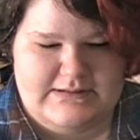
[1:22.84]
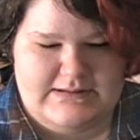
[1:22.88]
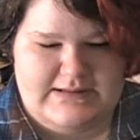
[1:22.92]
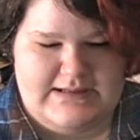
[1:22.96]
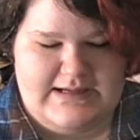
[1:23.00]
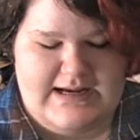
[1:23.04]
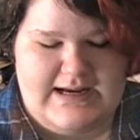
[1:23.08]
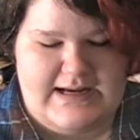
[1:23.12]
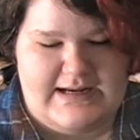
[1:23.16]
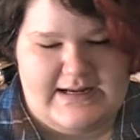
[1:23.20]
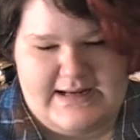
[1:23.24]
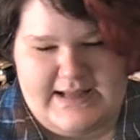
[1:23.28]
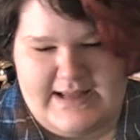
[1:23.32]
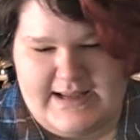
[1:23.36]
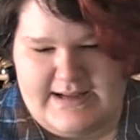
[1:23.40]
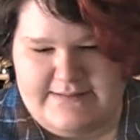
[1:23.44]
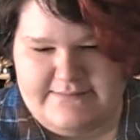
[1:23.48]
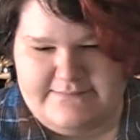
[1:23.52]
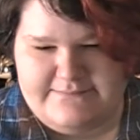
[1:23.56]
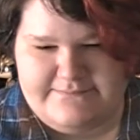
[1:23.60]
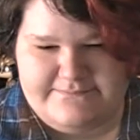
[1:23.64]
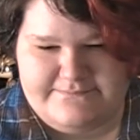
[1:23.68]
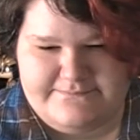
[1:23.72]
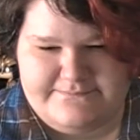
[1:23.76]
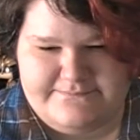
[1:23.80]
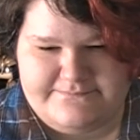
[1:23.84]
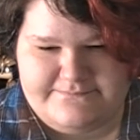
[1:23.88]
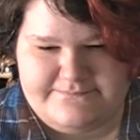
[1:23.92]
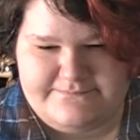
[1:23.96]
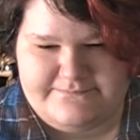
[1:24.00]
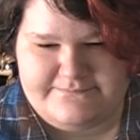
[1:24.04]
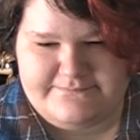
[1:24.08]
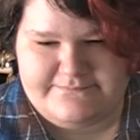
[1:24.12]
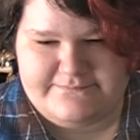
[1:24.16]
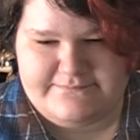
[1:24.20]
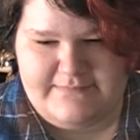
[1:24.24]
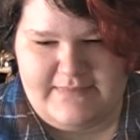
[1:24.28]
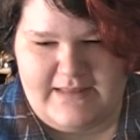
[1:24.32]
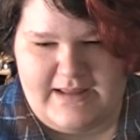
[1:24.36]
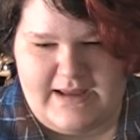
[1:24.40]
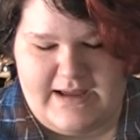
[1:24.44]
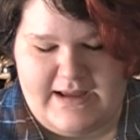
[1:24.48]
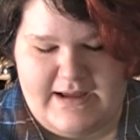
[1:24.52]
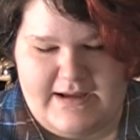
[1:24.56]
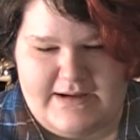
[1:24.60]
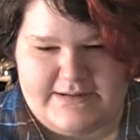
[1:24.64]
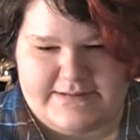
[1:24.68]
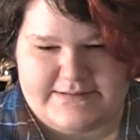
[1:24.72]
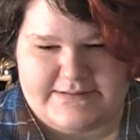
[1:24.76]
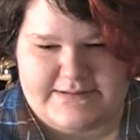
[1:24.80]
Inde. I
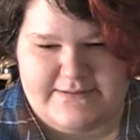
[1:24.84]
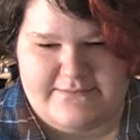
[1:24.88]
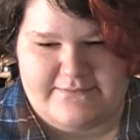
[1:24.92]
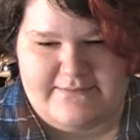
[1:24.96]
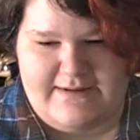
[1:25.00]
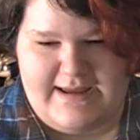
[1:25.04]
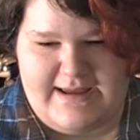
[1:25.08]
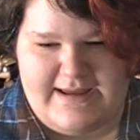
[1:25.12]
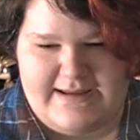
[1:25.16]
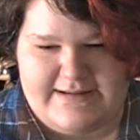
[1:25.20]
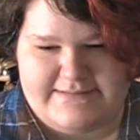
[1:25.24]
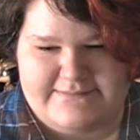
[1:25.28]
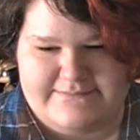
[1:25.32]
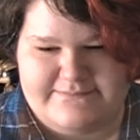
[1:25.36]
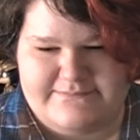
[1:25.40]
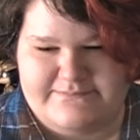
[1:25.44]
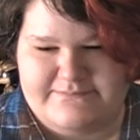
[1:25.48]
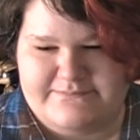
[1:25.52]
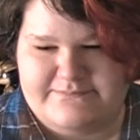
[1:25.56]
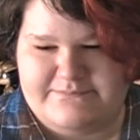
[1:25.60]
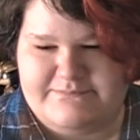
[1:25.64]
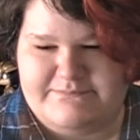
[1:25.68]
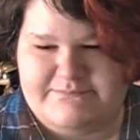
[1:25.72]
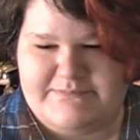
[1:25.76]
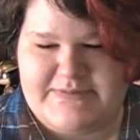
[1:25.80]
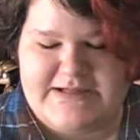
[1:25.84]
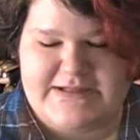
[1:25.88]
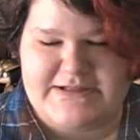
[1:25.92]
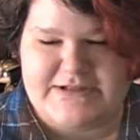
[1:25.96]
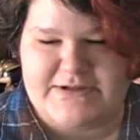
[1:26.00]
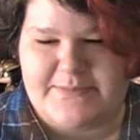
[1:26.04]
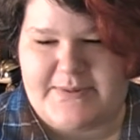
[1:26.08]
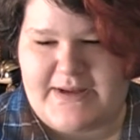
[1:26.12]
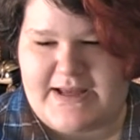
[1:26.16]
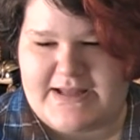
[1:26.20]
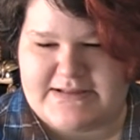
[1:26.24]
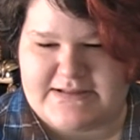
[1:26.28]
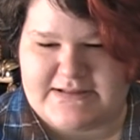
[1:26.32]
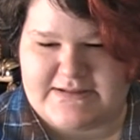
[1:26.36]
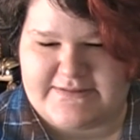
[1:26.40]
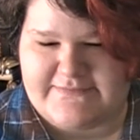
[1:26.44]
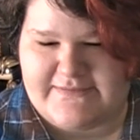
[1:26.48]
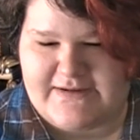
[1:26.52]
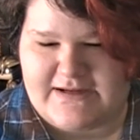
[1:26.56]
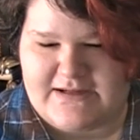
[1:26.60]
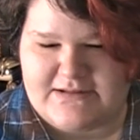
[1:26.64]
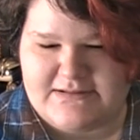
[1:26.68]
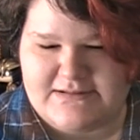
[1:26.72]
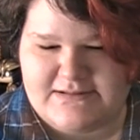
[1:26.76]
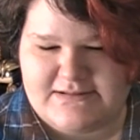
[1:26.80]
also read Peter Panzer
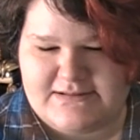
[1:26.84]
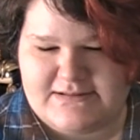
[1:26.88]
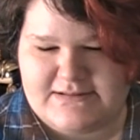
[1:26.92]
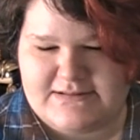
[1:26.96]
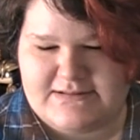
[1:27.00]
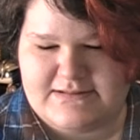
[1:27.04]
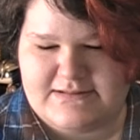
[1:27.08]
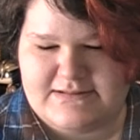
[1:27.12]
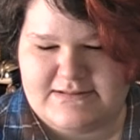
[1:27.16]
Faust.